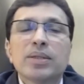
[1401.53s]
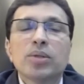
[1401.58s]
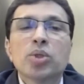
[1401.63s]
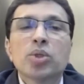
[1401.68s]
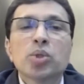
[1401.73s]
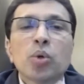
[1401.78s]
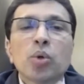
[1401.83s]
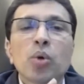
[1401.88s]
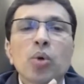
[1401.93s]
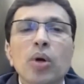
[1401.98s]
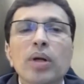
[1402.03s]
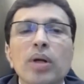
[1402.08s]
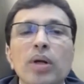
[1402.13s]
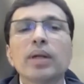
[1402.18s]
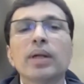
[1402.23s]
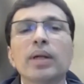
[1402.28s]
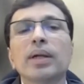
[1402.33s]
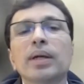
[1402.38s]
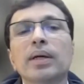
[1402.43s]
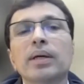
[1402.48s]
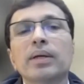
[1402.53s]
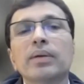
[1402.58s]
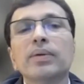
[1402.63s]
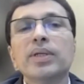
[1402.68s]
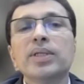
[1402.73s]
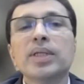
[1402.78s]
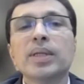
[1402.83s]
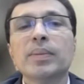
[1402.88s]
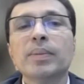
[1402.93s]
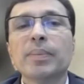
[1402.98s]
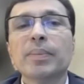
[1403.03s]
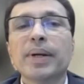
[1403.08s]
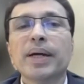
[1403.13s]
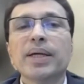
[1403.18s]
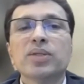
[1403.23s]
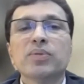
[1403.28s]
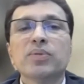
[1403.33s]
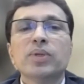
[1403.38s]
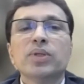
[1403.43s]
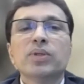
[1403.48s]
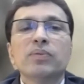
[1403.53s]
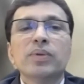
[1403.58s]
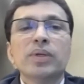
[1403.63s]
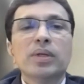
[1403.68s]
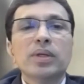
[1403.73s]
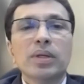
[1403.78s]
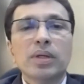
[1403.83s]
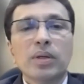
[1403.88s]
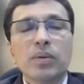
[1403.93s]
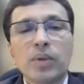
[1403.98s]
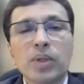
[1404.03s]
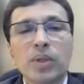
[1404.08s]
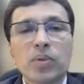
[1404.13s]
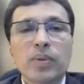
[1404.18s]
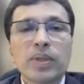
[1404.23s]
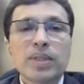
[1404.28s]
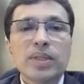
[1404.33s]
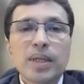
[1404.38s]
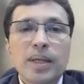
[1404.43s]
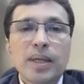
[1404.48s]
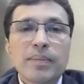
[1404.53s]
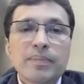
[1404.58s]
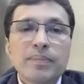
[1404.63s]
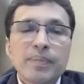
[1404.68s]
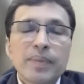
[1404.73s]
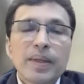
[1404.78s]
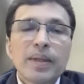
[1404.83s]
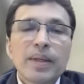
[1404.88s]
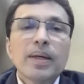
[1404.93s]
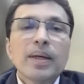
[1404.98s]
so-called reasonable price, which we say.